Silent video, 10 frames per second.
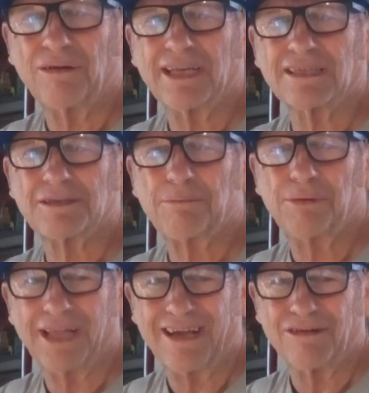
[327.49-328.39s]
greatest
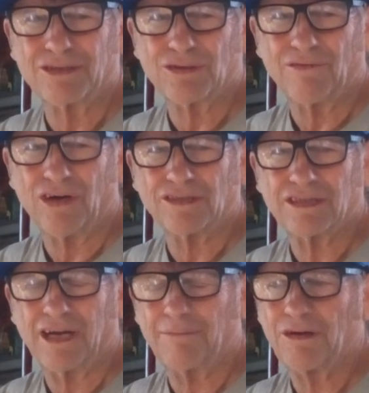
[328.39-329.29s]
players of all
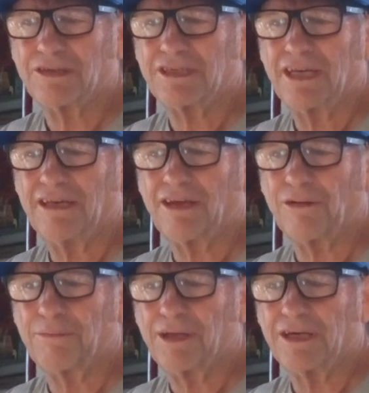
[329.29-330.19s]
time. There are 10
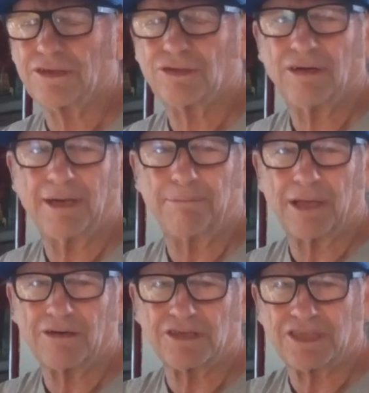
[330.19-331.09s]
other players who had
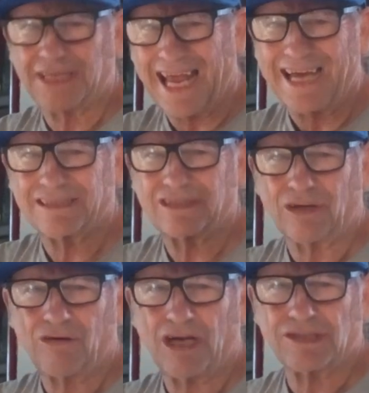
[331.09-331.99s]
better stats
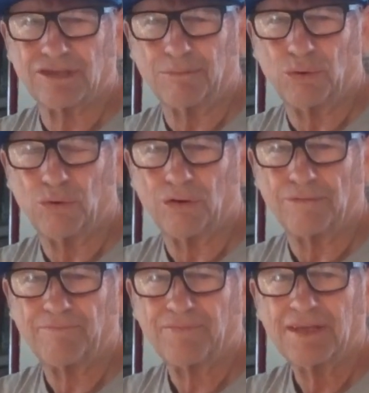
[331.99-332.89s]
across the
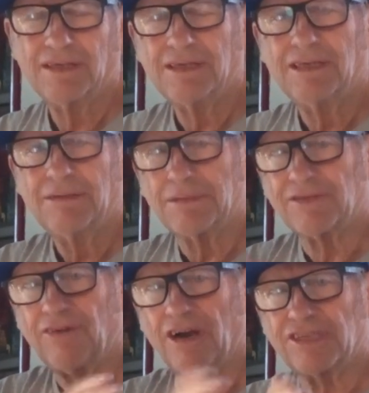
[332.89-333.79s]
board. But
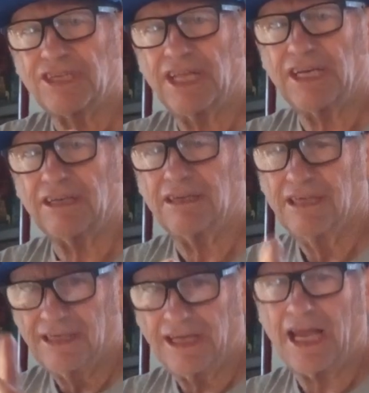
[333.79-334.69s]
as far as hitting,
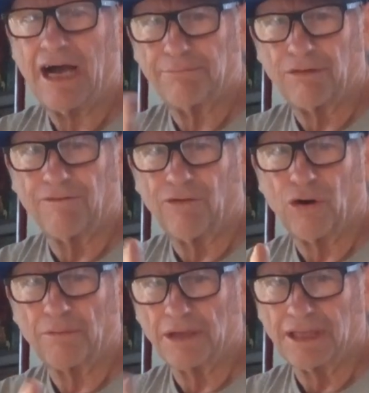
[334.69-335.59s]
he
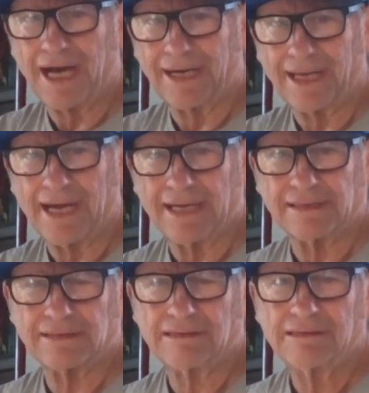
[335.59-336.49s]
outperformed a lot of
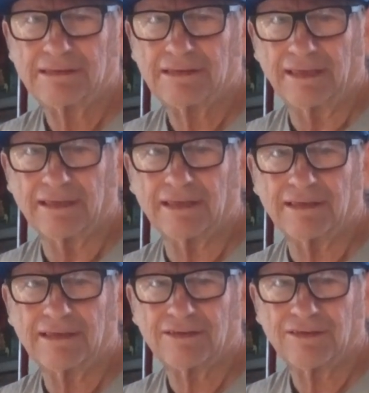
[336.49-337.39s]
guys. He did.
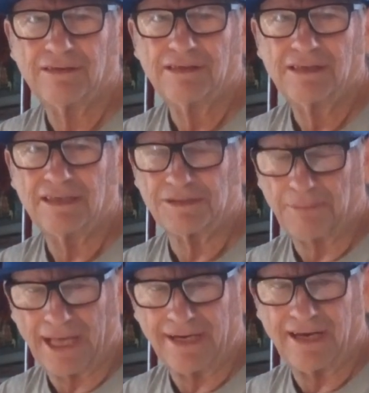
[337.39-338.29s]
His
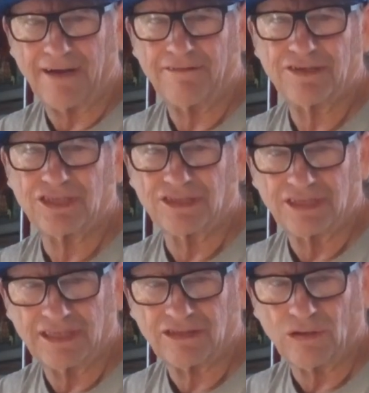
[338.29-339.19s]
batting average, his
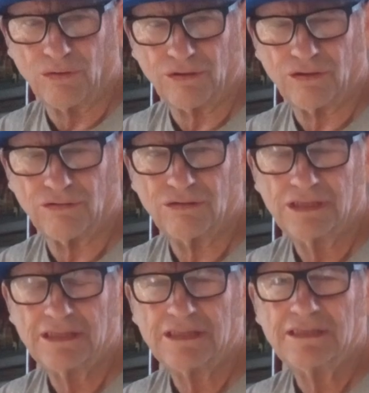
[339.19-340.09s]
hit total,
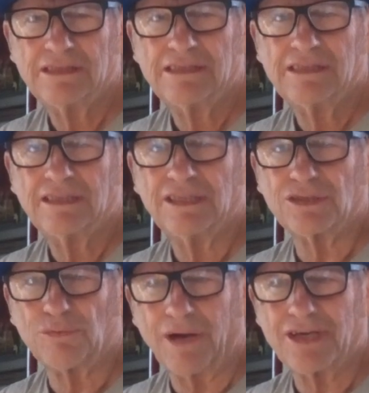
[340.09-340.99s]

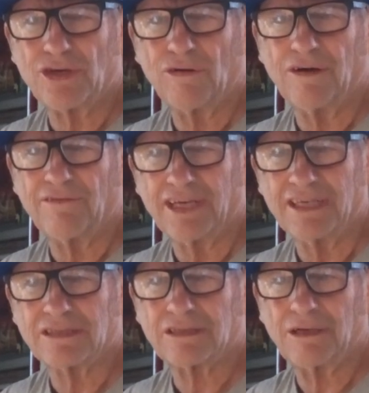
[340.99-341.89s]
his ratio of
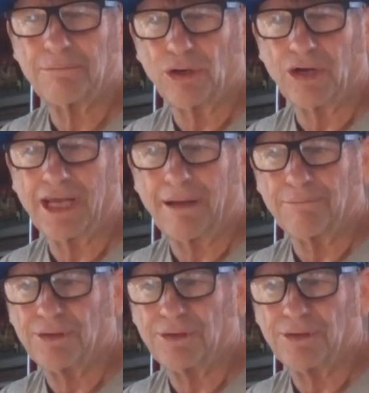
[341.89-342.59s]
hits per game